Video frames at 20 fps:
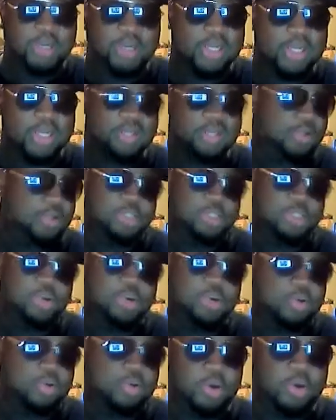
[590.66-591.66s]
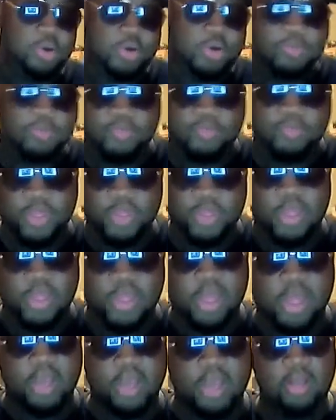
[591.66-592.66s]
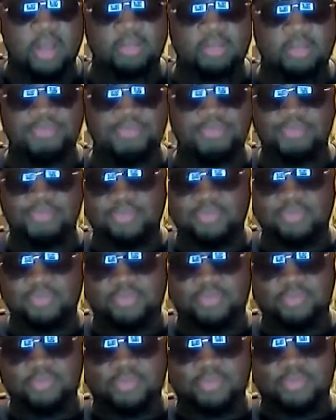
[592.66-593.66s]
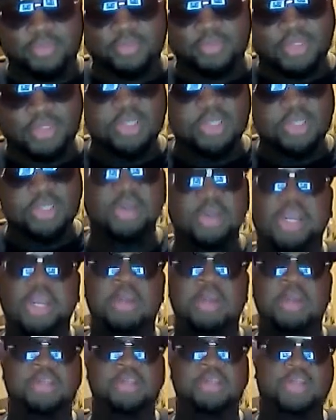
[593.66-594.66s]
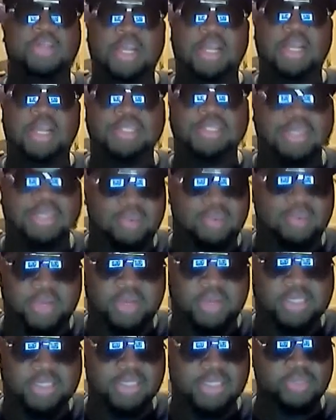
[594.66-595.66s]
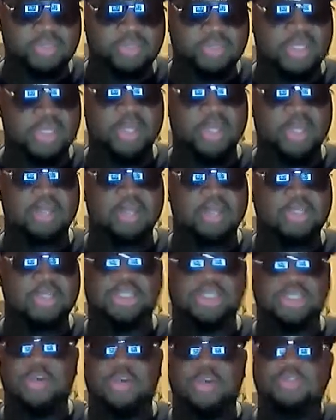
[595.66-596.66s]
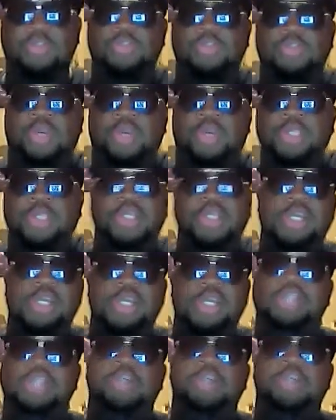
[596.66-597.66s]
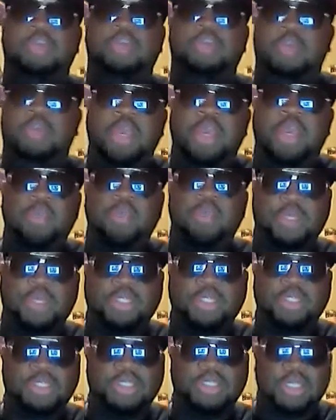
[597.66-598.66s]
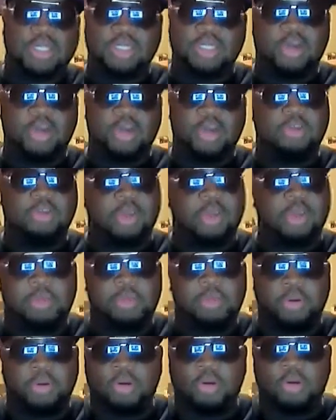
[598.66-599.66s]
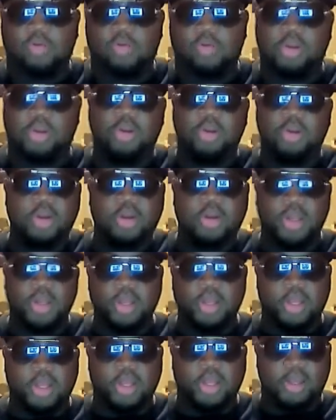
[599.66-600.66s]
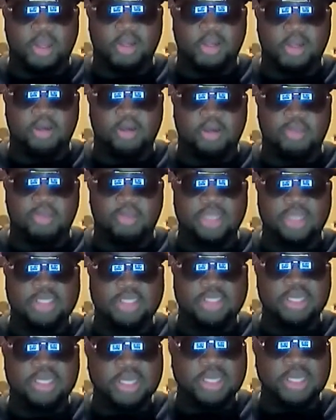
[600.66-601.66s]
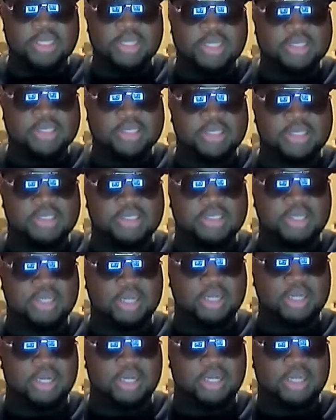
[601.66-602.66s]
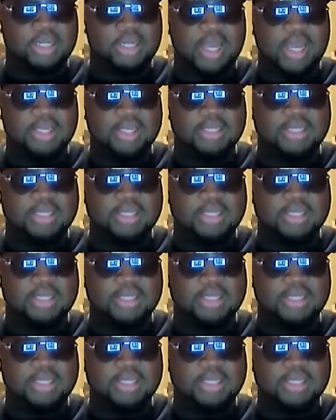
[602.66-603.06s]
like a 13 year old girl. Um, her character, like I said, is very eccentric. Like uh, she only drinks Dokupe, which is uh, Dr. Pepper over here, um, and she eats uh, like